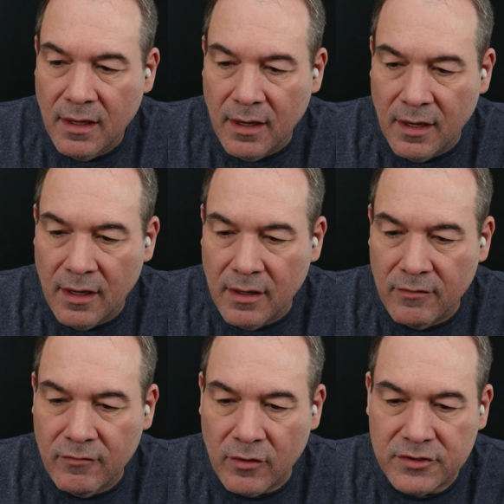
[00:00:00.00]

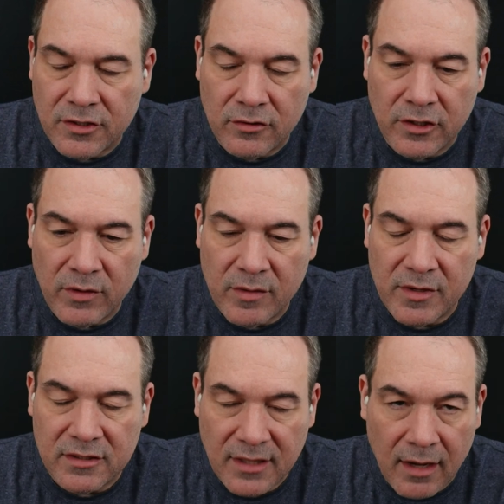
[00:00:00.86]
Of course, it only
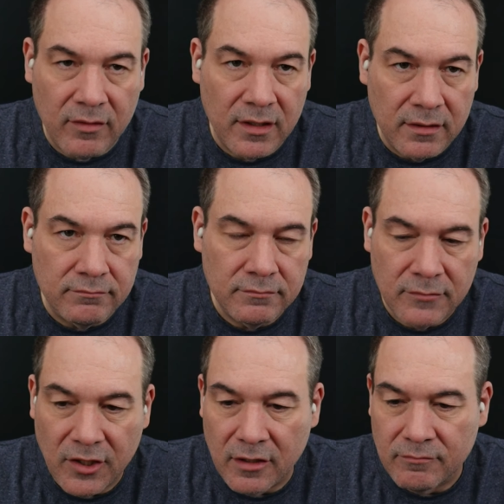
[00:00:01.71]
rebuilds that one.
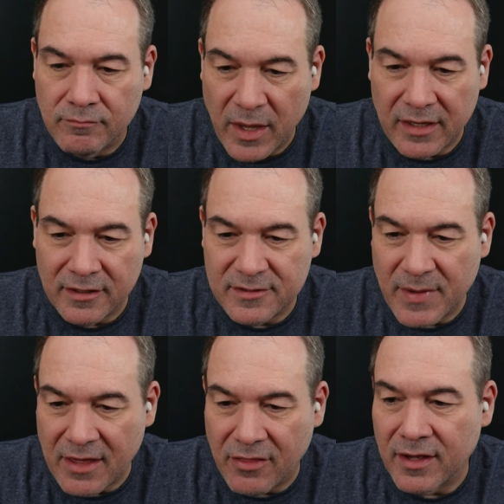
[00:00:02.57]
Make
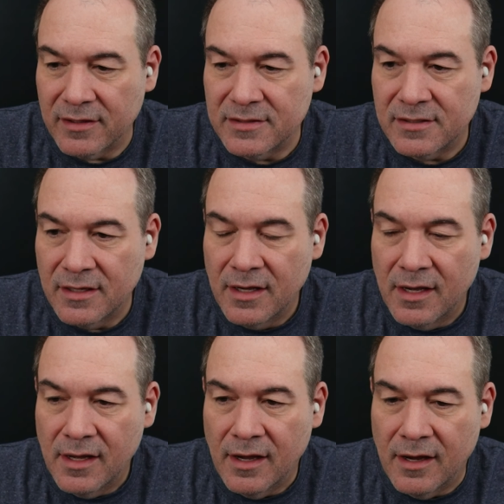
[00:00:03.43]
does make things.
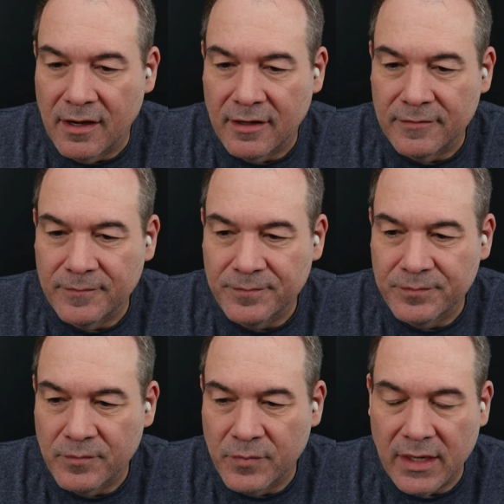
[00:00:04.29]

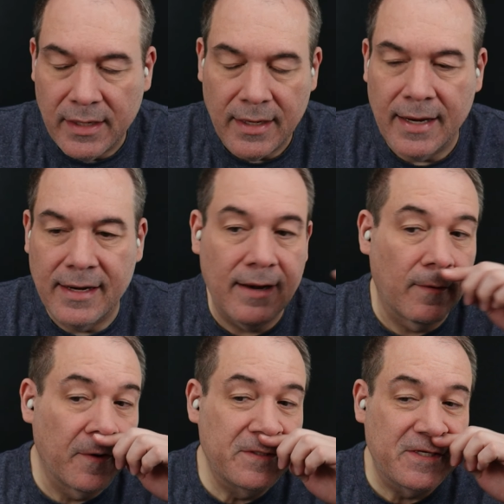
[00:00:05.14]
But I didn't
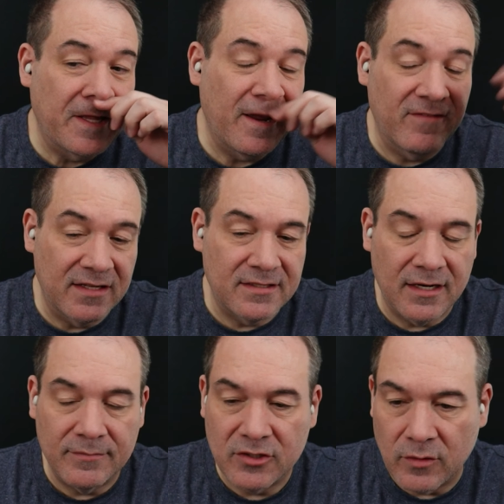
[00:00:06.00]
originally have that
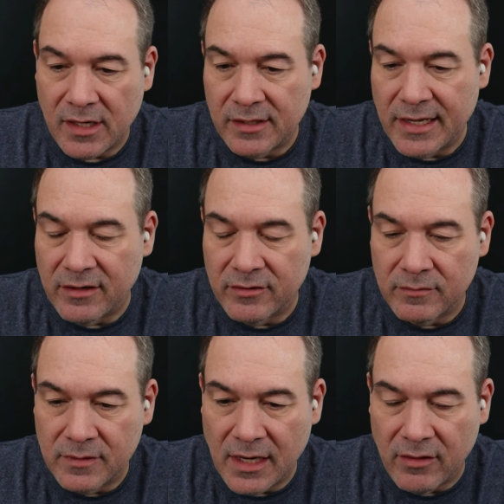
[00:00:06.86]
set up so well.
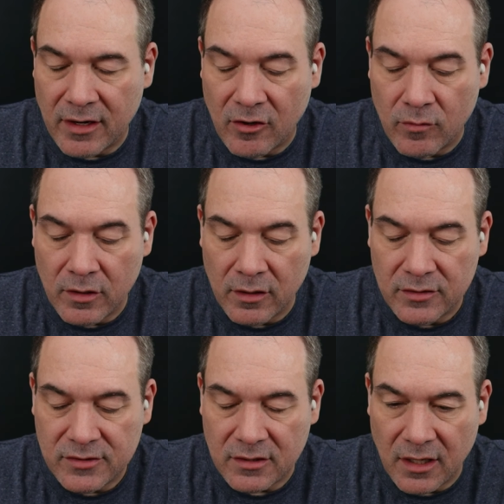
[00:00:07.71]
Now that all
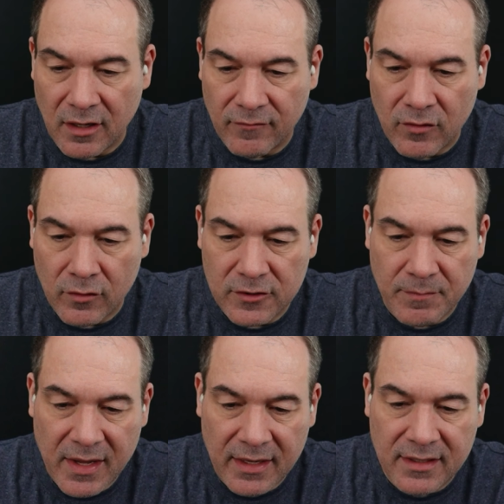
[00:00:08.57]
works. And of
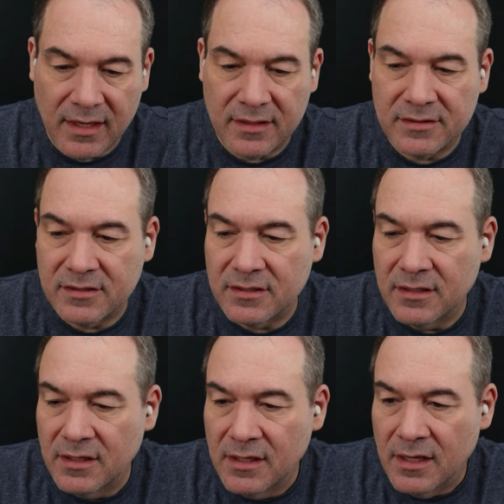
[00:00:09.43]
course, make test
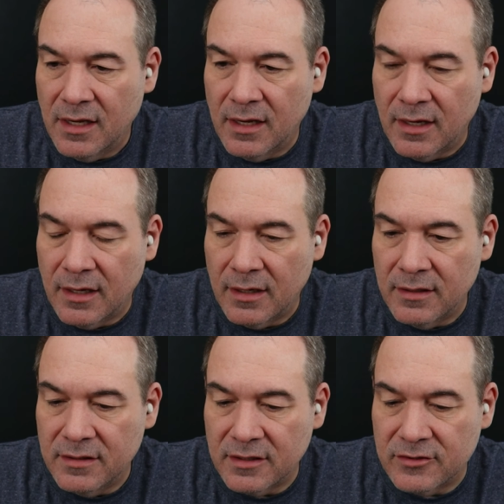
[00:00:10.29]

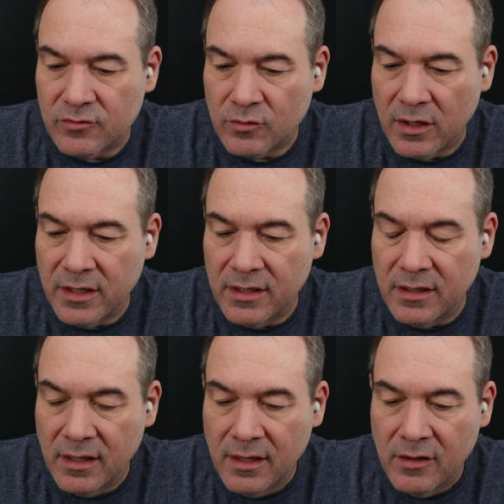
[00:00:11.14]
does run
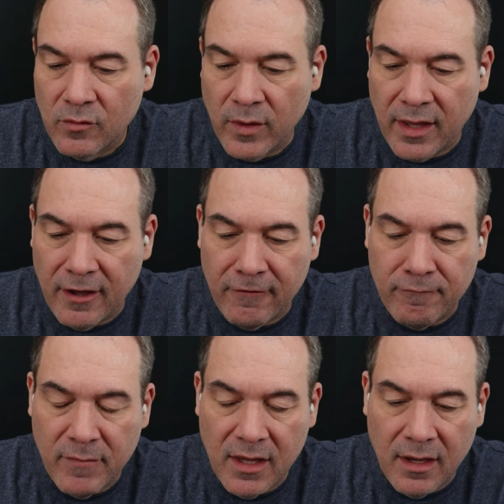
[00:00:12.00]
it. We
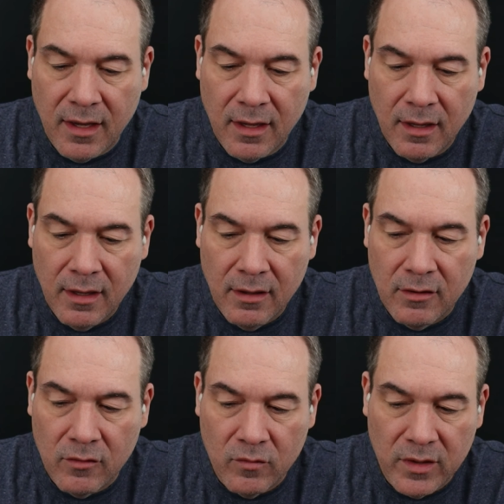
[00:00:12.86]
have make,
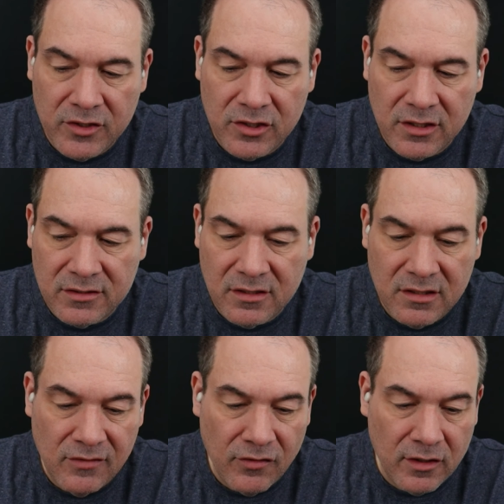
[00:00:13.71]
which is the
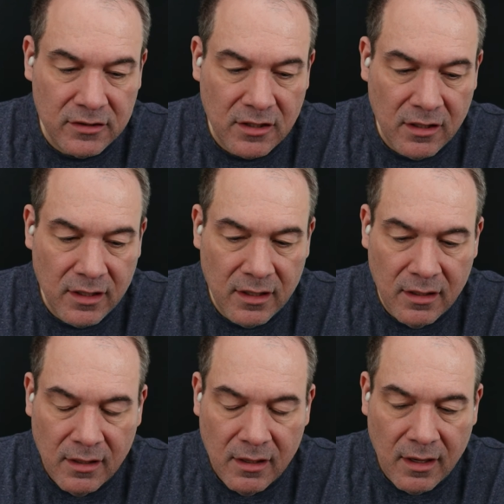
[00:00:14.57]
default
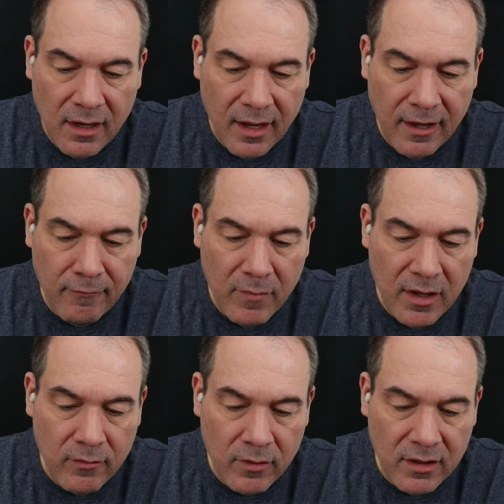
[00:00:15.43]
target, and I have
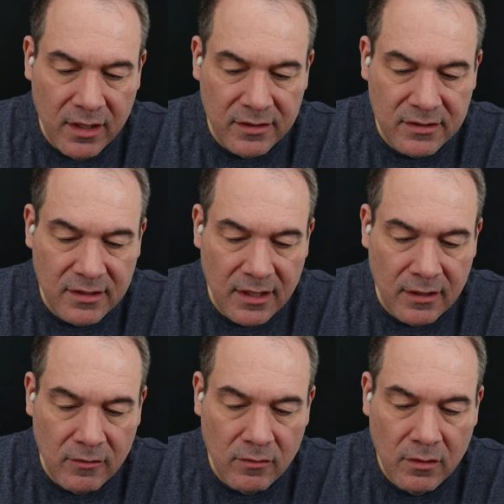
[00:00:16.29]
make release
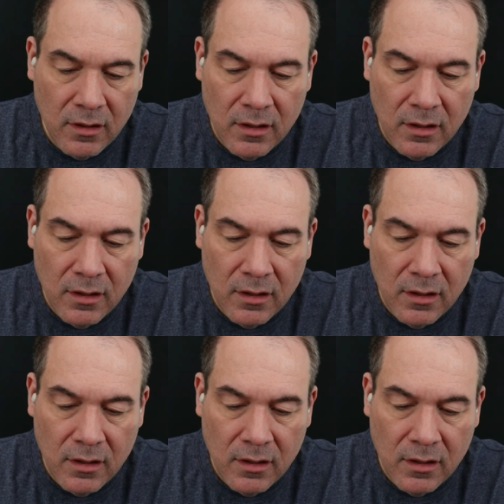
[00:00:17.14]
now.